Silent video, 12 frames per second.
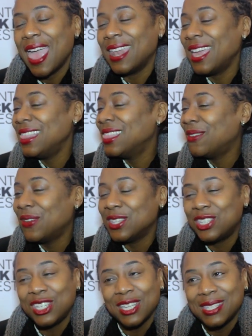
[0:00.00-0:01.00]
And I love it
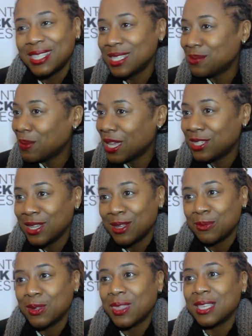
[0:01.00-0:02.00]
just as much
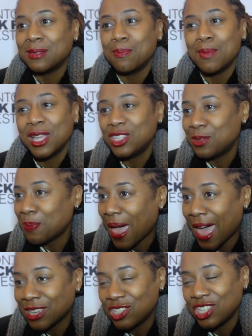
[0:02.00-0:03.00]
and with as much
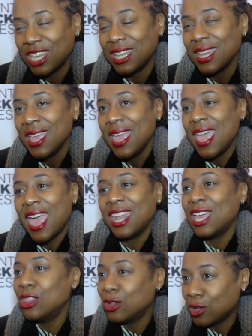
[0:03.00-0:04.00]
passion.
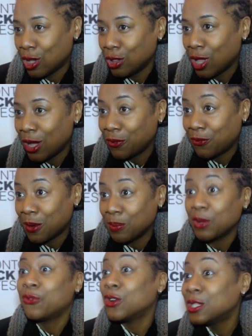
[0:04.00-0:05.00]
And I learned a lot
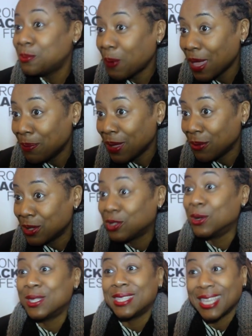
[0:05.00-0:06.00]
from the first baby,
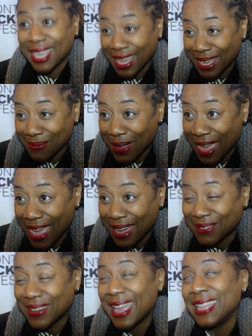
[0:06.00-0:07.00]
which was The Kink in My
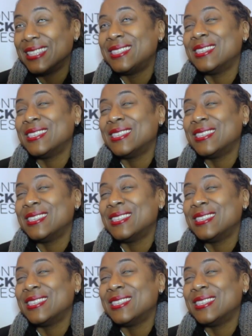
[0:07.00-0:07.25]
Hair, right?